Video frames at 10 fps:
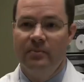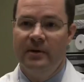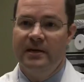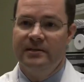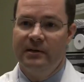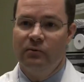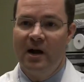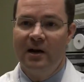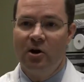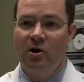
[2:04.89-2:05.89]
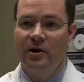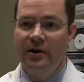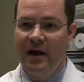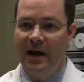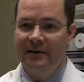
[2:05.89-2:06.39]
up as a rock hard
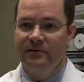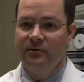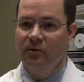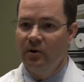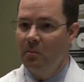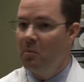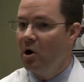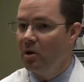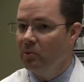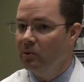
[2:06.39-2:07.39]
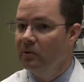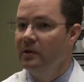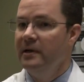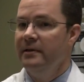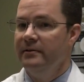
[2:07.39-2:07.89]
knot or a
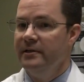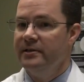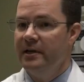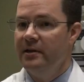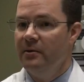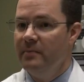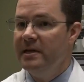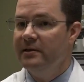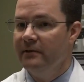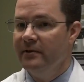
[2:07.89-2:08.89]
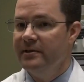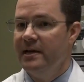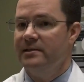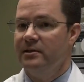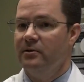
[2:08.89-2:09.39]
marble that's in the meat of the
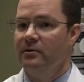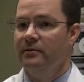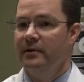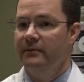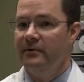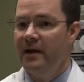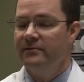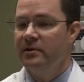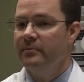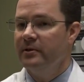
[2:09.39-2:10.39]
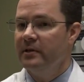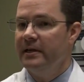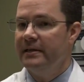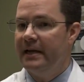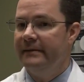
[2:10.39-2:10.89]
testicle. If you have something
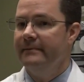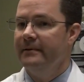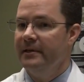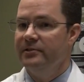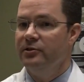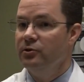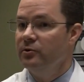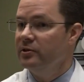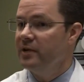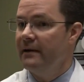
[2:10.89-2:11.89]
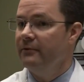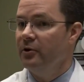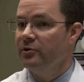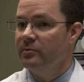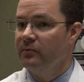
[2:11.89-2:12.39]
like that that's new that you haven't
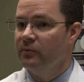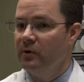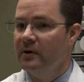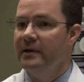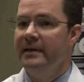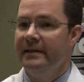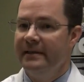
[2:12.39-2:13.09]
noticed before,